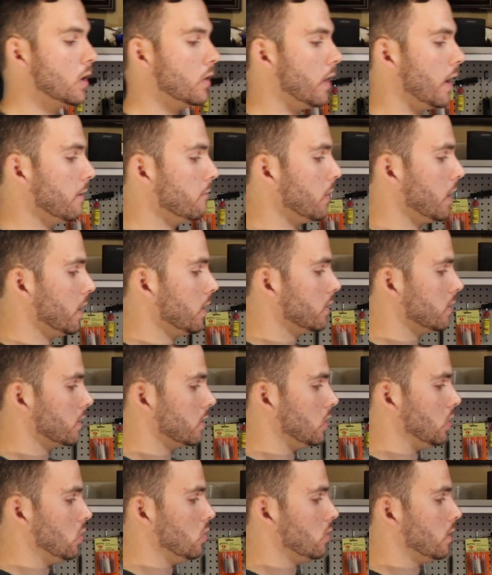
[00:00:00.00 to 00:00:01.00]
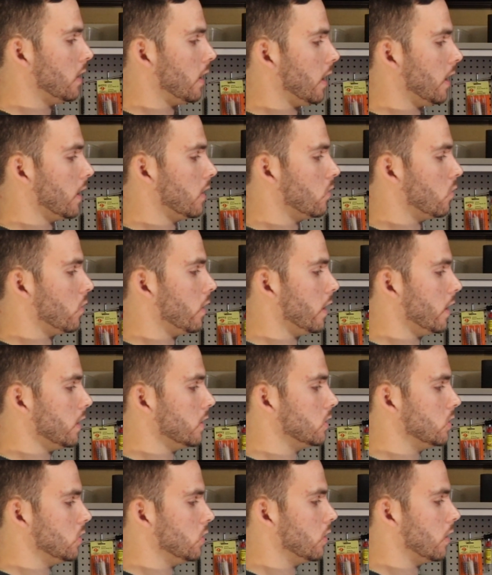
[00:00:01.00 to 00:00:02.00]
that means you can
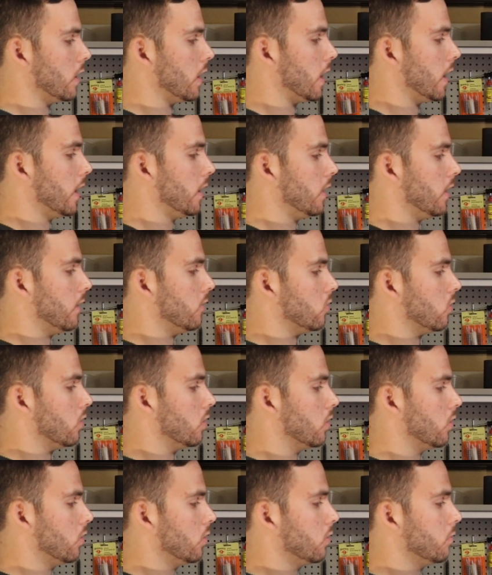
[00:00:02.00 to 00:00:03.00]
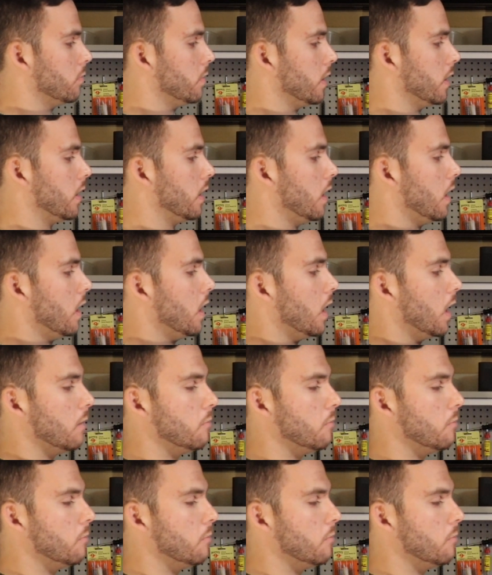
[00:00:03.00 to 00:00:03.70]
raise your eye level a little bit